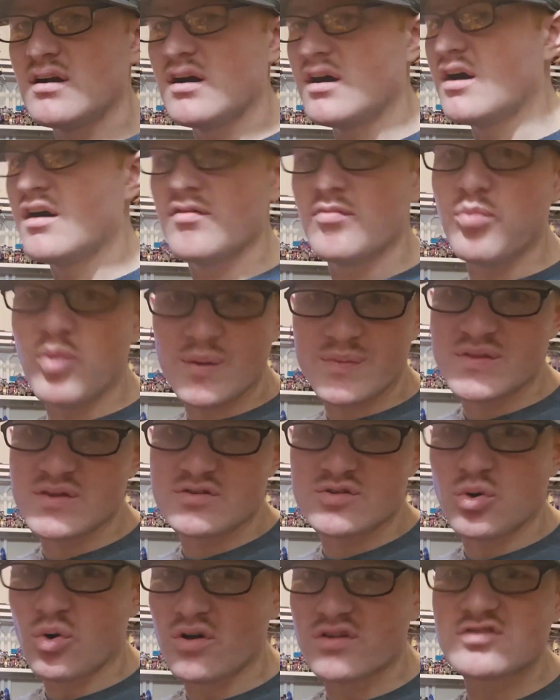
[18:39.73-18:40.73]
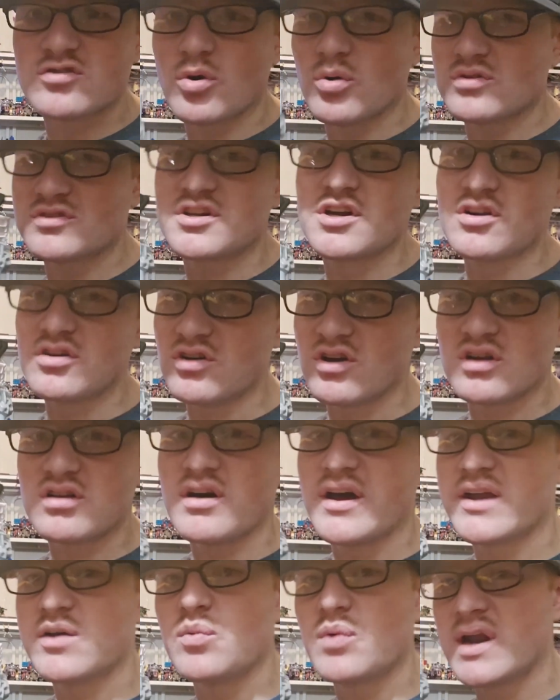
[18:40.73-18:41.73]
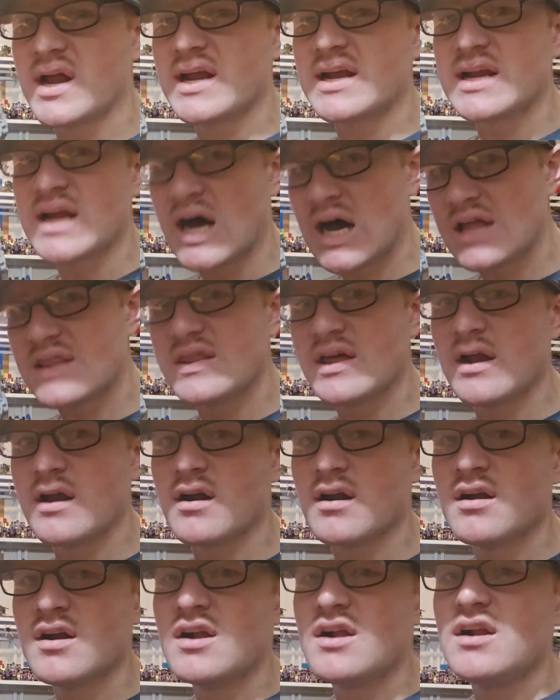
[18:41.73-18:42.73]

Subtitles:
what this toy store was going to look like when I got there,